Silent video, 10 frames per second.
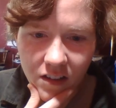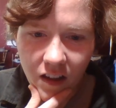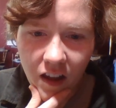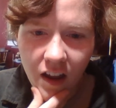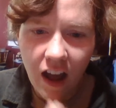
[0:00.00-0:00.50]

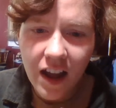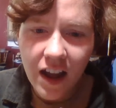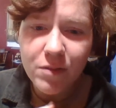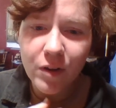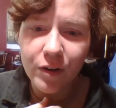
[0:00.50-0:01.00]
And I am
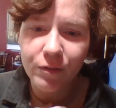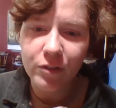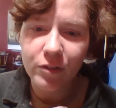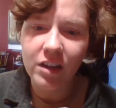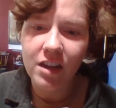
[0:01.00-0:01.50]
sorry for
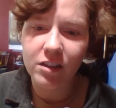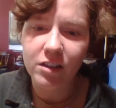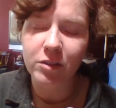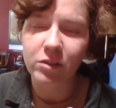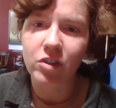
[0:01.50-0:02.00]
saying he has
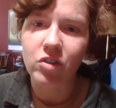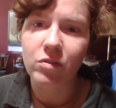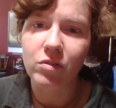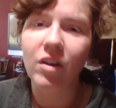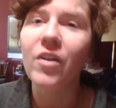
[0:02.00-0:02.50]
mental
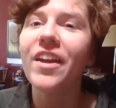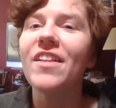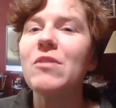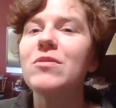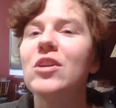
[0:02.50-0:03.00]
issues. Oh yeah,
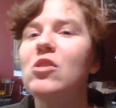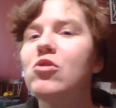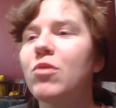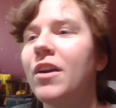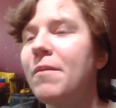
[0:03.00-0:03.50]
that was a huge
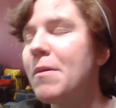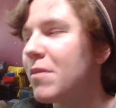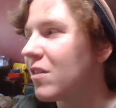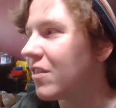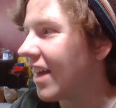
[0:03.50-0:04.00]
one. I
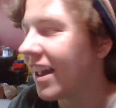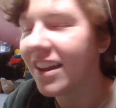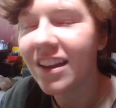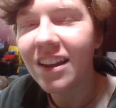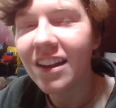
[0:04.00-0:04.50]
remember that.
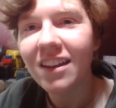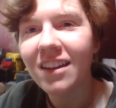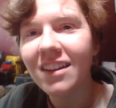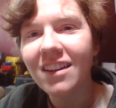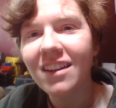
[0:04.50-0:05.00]

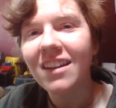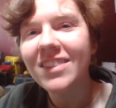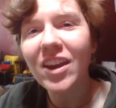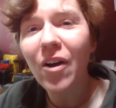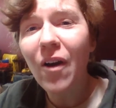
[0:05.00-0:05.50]

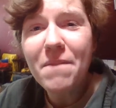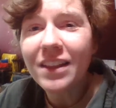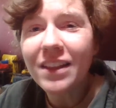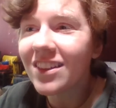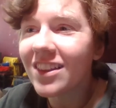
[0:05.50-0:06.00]
They don't have
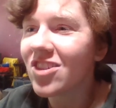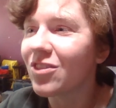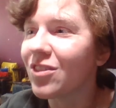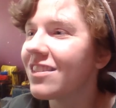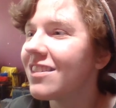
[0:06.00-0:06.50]
mental
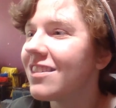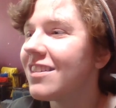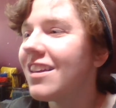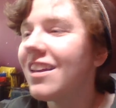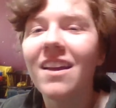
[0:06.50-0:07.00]
issues.
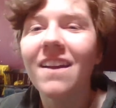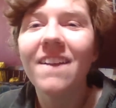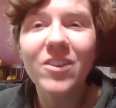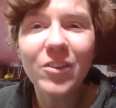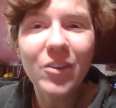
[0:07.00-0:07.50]

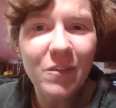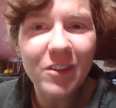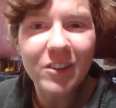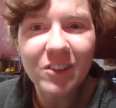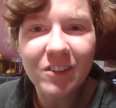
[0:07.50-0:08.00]
They're doing
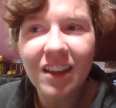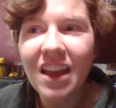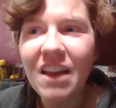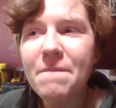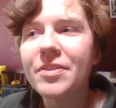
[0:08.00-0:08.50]

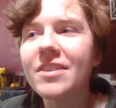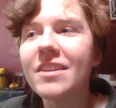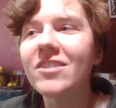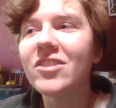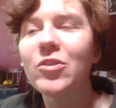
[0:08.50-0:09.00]

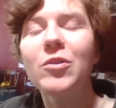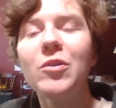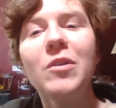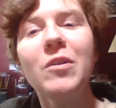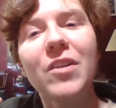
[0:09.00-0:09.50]
they're
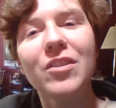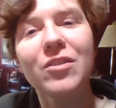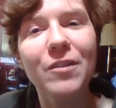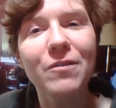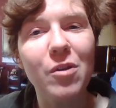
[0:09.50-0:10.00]
doing what is
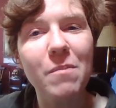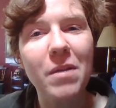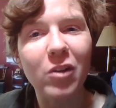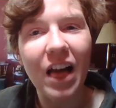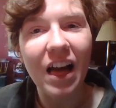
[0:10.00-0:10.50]
right for their
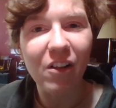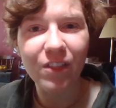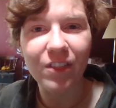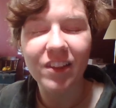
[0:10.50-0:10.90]
mental health.